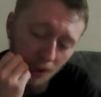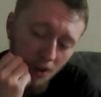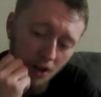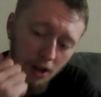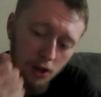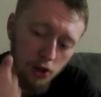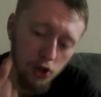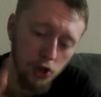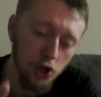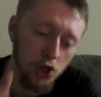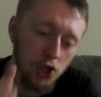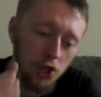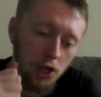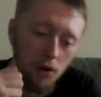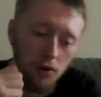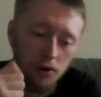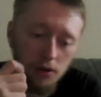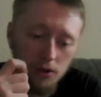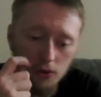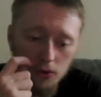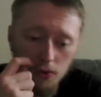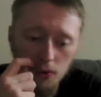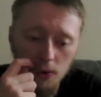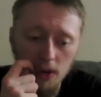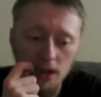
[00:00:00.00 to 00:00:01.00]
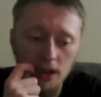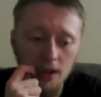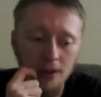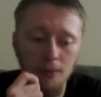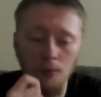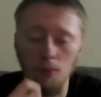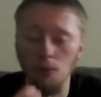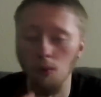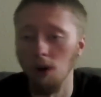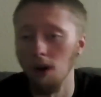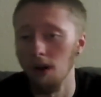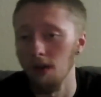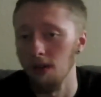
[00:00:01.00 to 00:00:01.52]
I just showed you
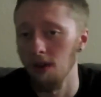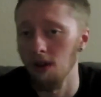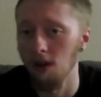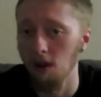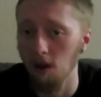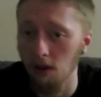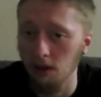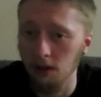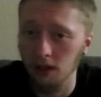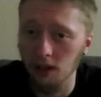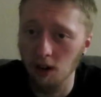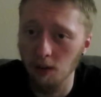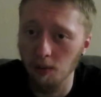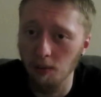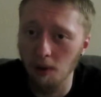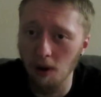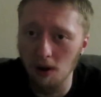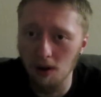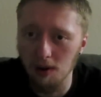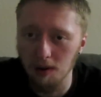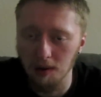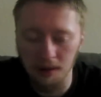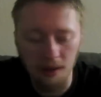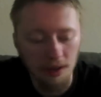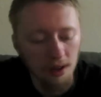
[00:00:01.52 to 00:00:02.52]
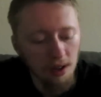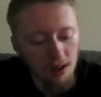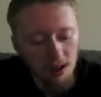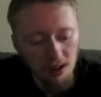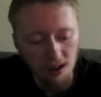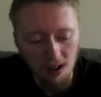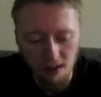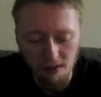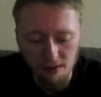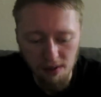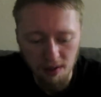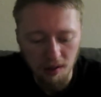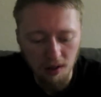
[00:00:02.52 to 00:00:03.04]
in one of the earlier parts
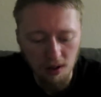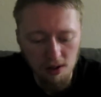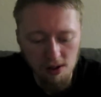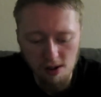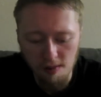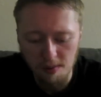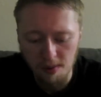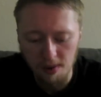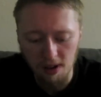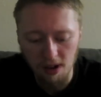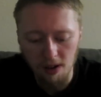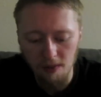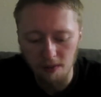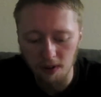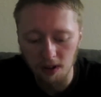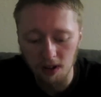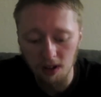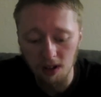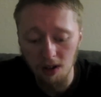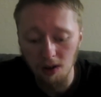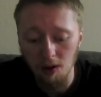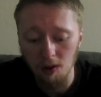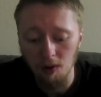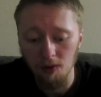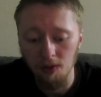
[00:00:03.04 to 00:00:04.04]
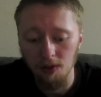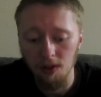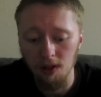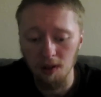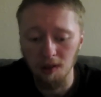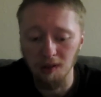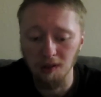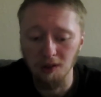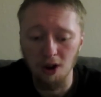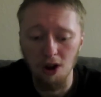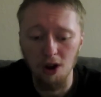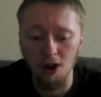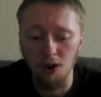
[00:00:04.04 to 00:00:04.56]
of this 100th pickup video, the
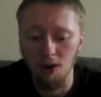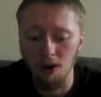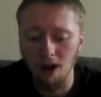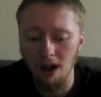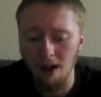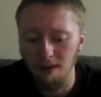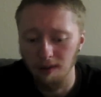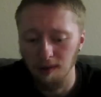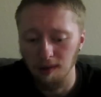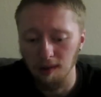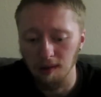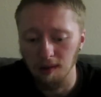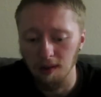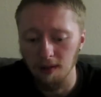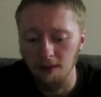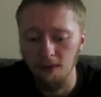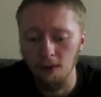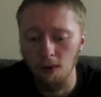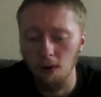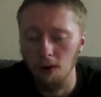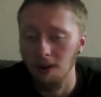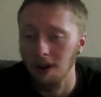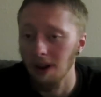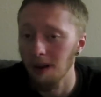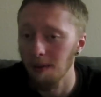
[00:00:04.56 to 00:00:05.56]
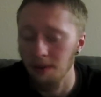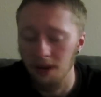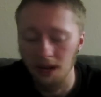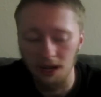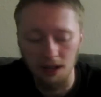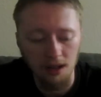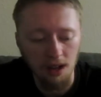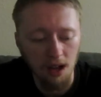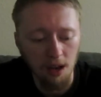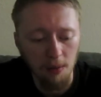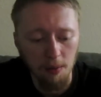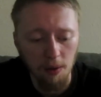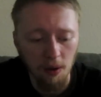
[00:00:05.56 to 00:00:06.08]
StarCraft 64 that I
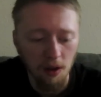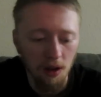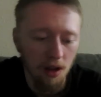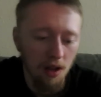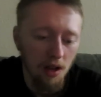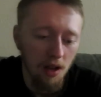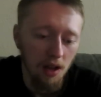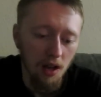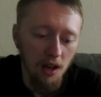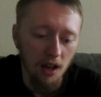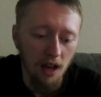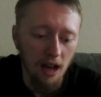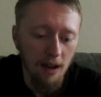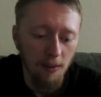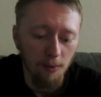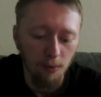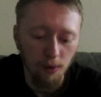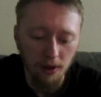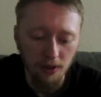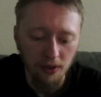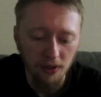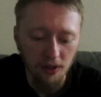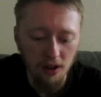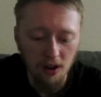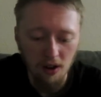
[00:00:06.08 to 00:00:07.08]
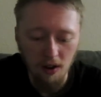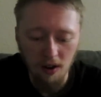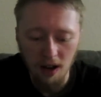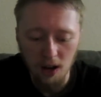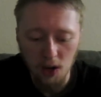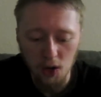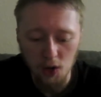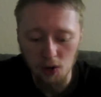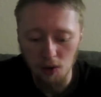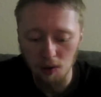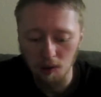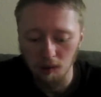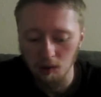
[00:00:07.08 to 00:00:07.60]
picked up, and with
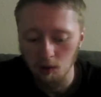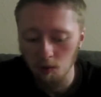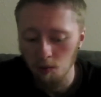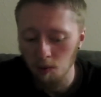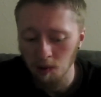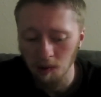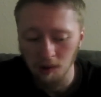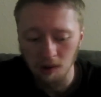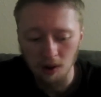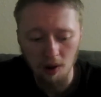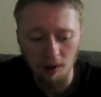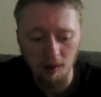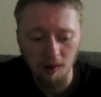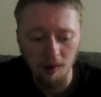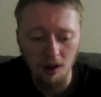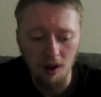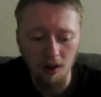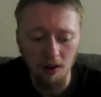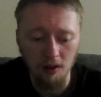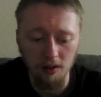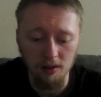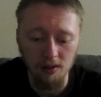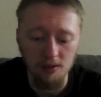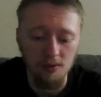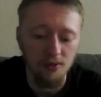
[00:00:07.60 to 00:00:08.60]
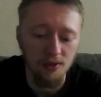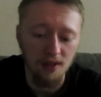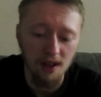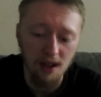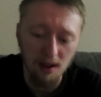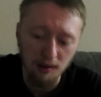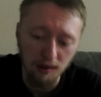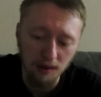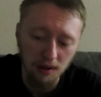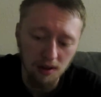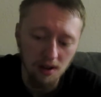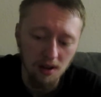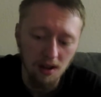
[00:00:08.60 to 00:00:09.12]
International Superstar Soccer
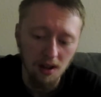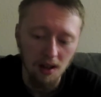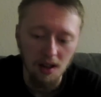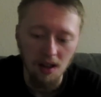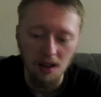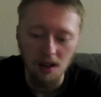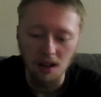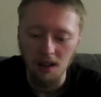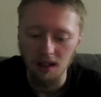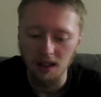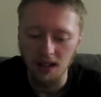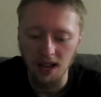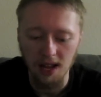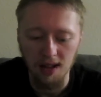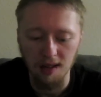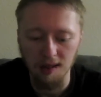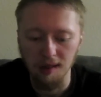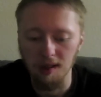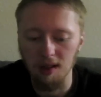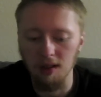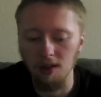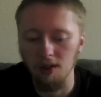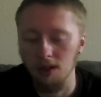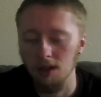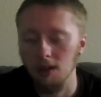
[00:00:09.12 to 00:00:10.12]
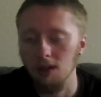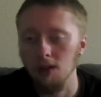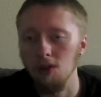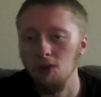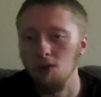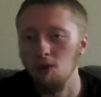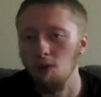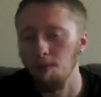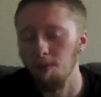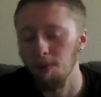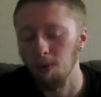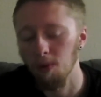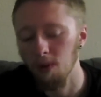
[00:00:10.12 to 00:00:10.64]
2000. That's
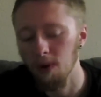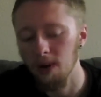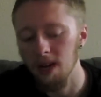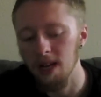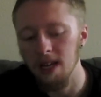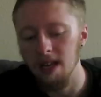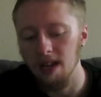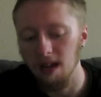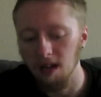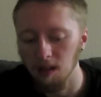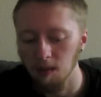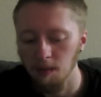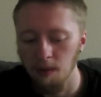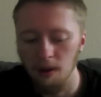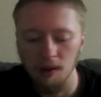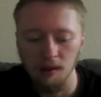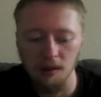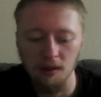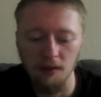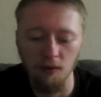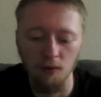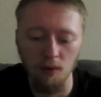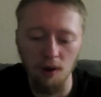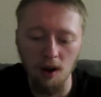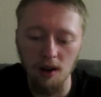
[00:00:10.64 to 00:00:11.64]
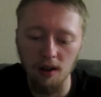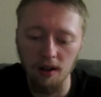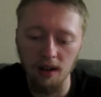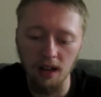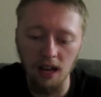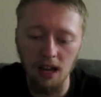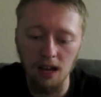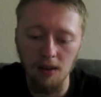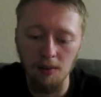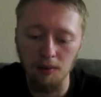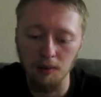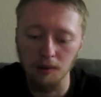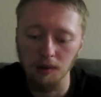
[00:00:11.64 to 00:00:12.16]
two pretty expensive rare
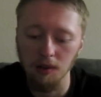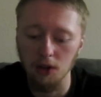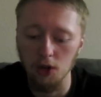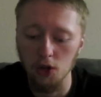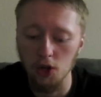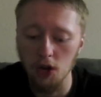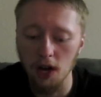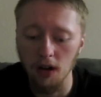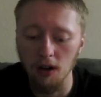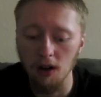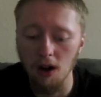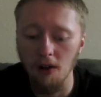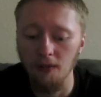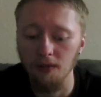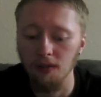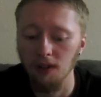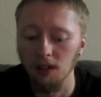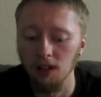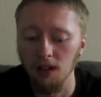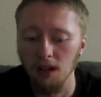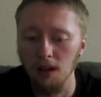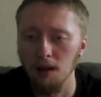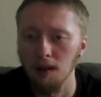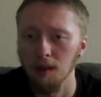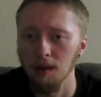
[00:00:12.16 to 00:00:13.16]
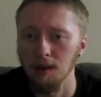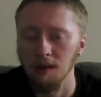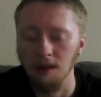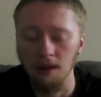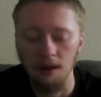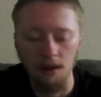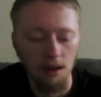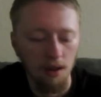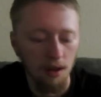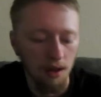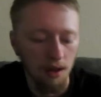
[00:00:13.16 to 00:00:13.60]
games to check off the list.